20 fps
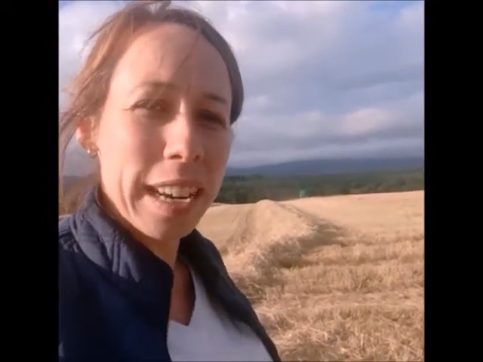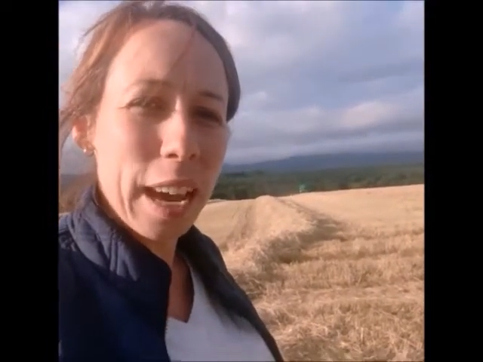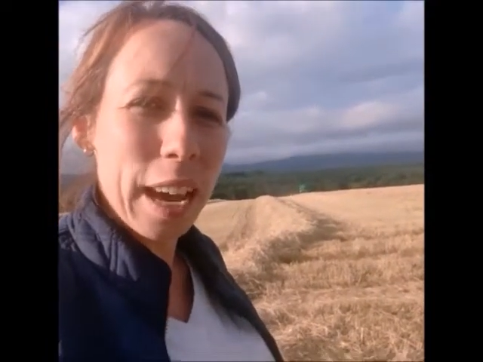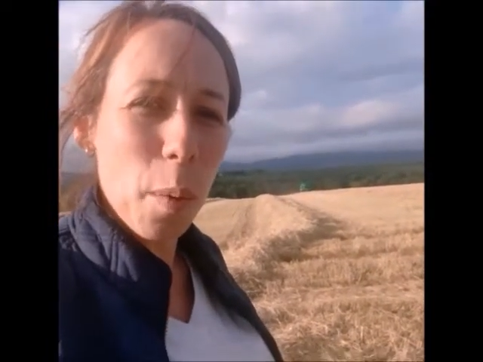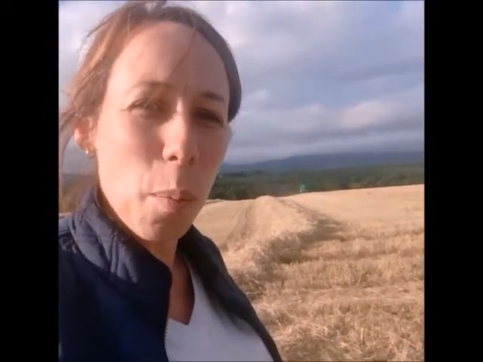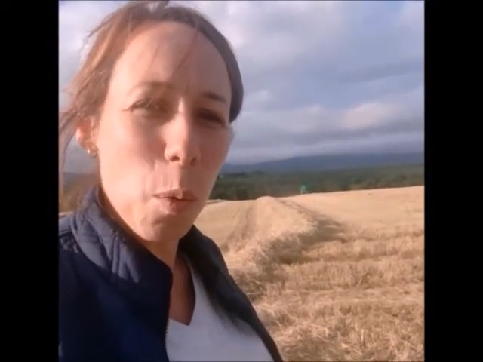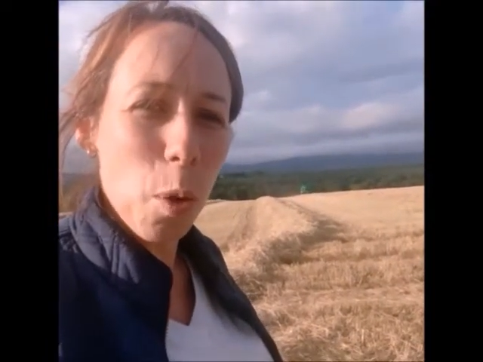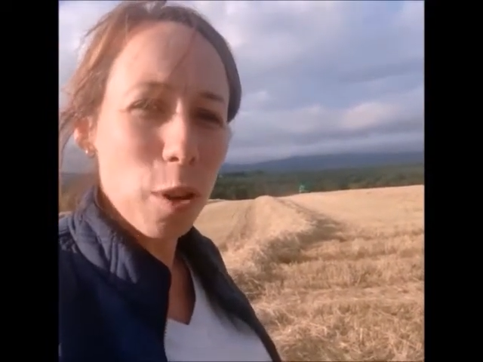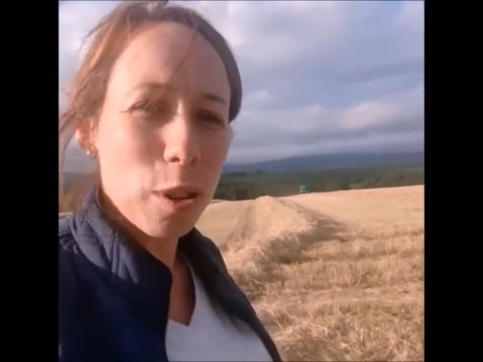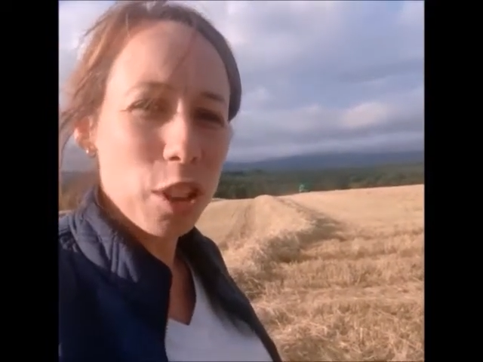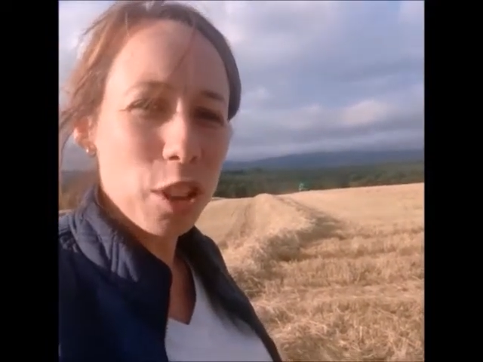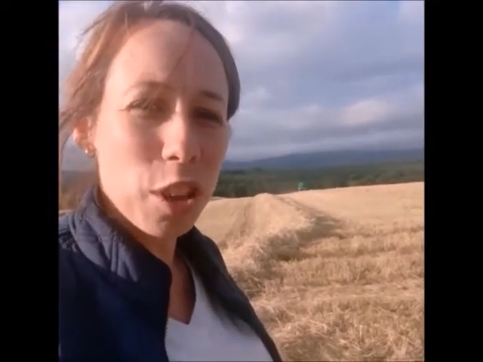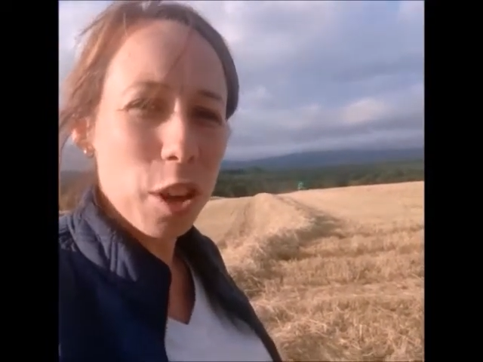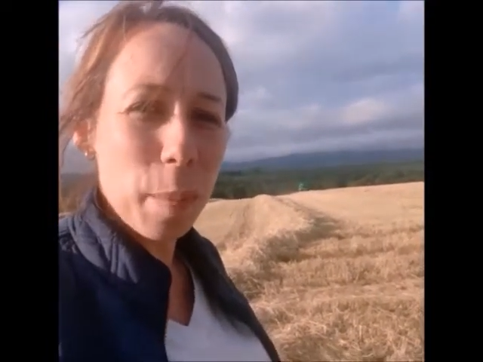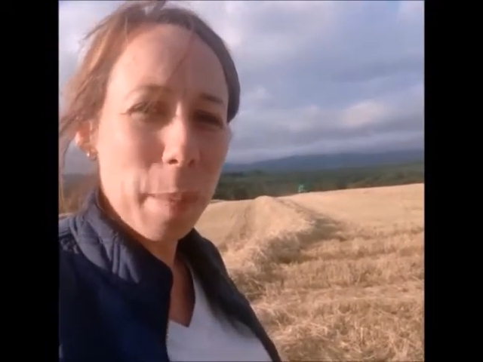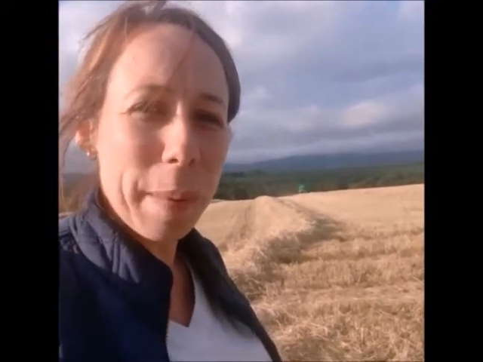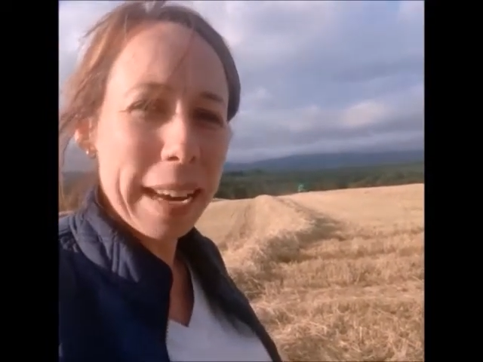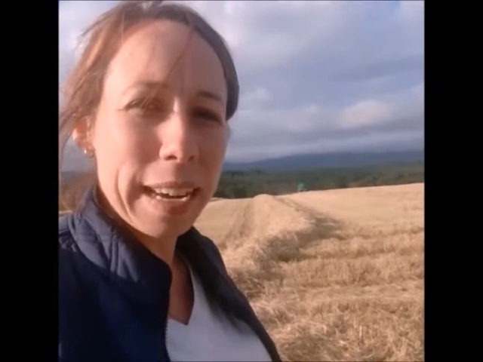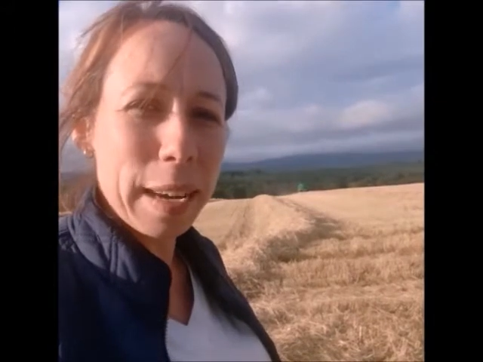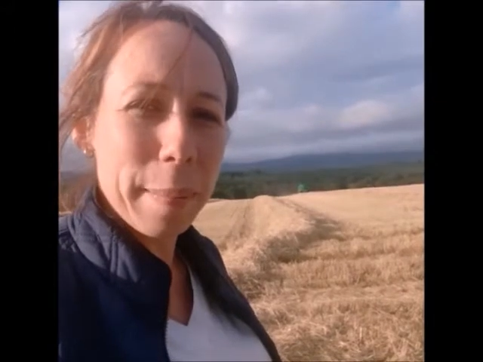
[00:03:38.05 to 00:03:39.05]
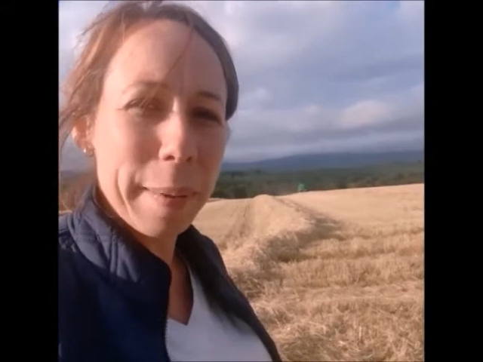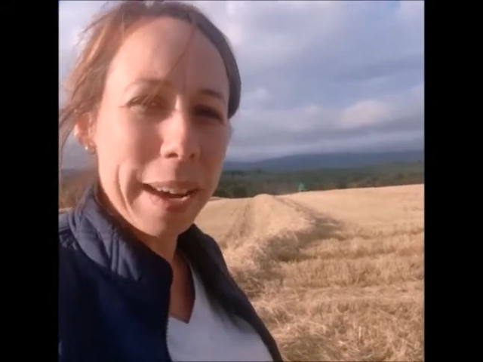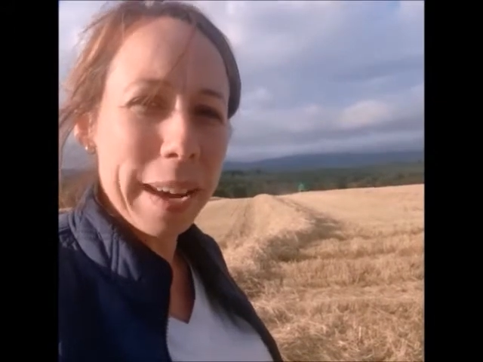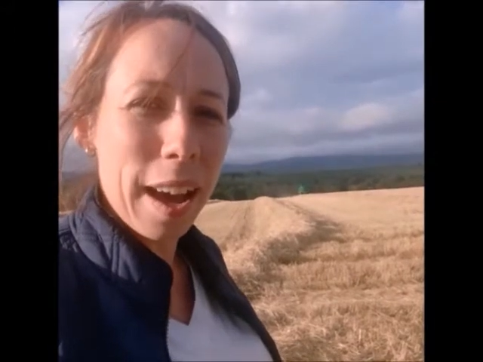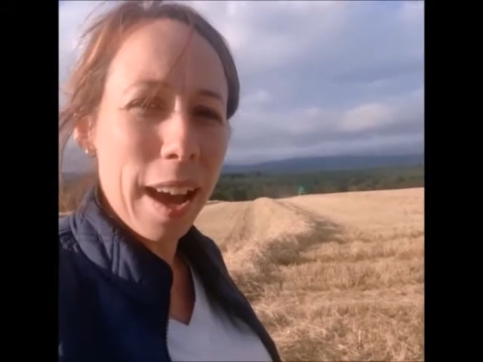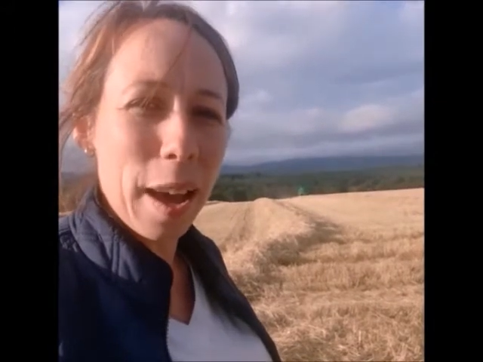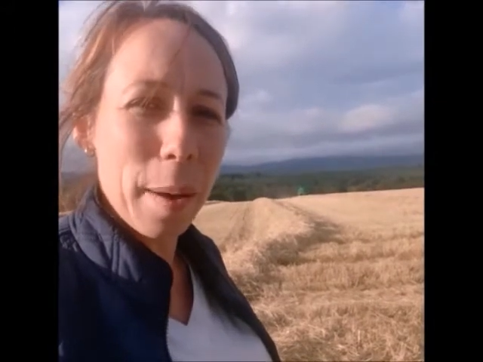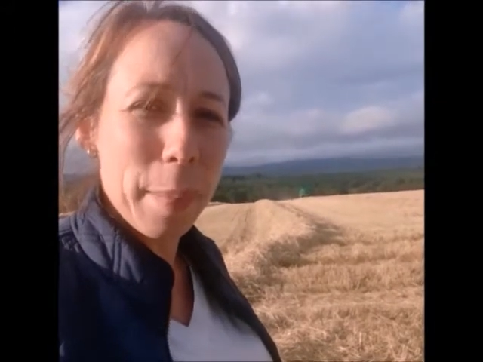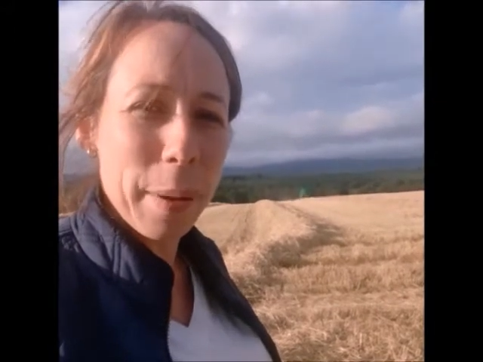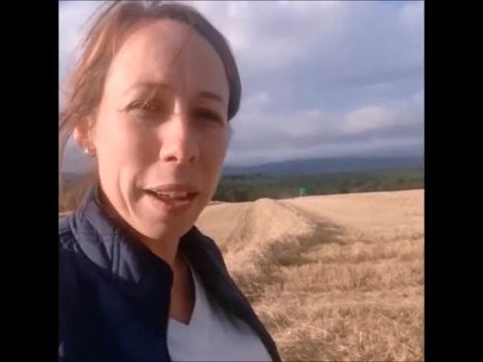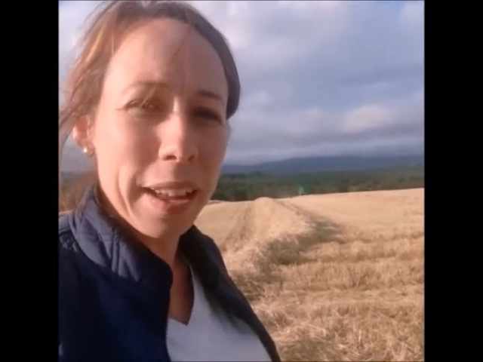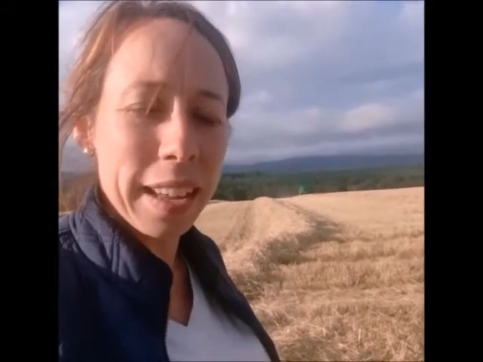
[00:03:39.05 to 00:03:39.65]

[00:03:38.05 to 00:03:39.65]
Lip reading: and watch the combine coming up.